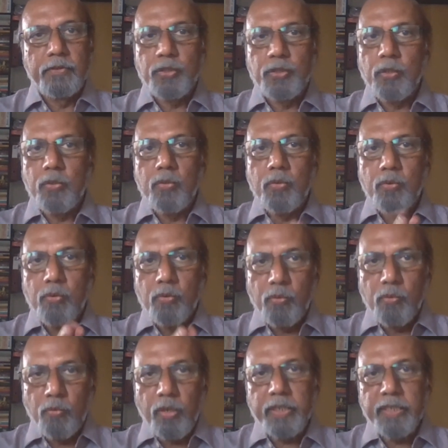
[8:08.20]
So
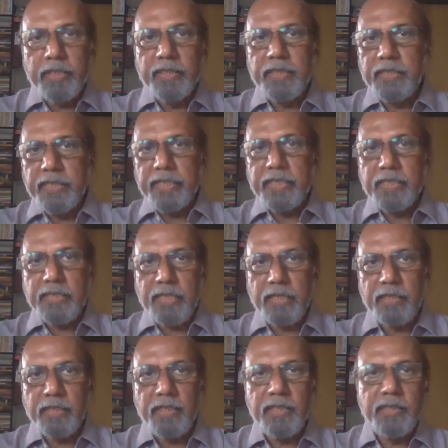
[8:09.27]
what it did, it
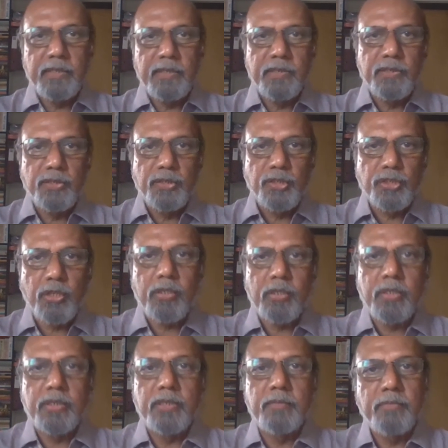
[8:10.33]
cut the
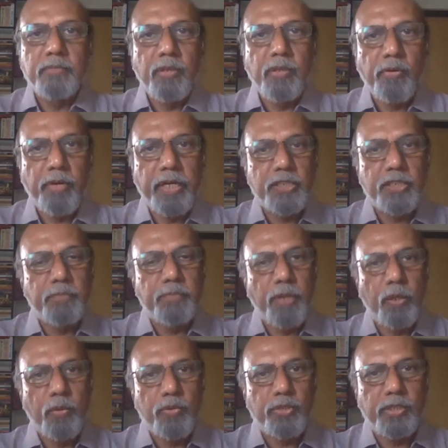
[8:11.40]
short-term rates
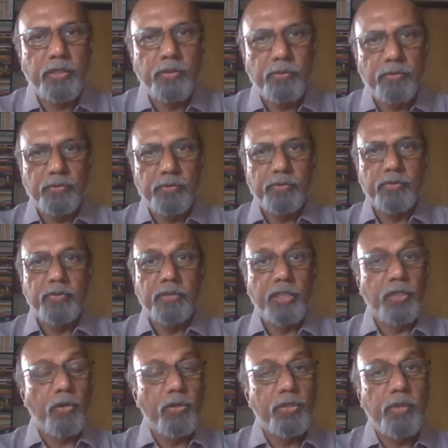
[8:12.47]
below zero.
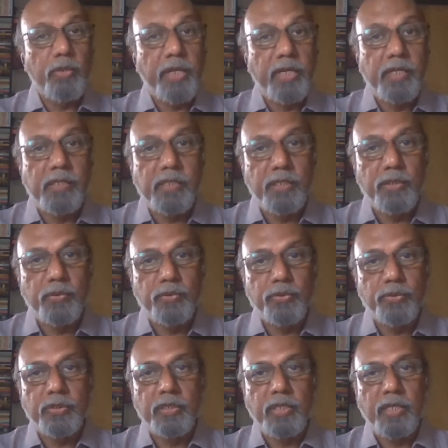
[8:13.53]
It also
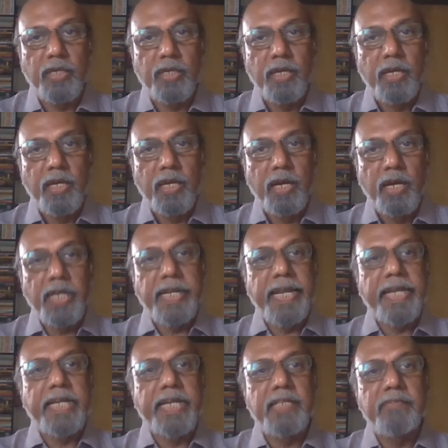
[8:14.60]
introduced a
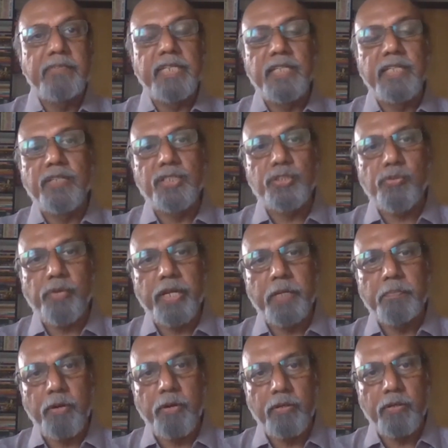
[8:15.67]
negative interest
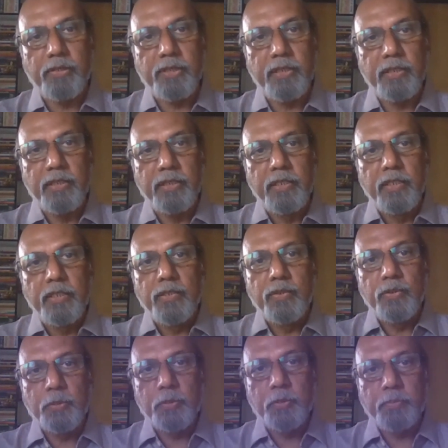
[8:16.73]
rate policy to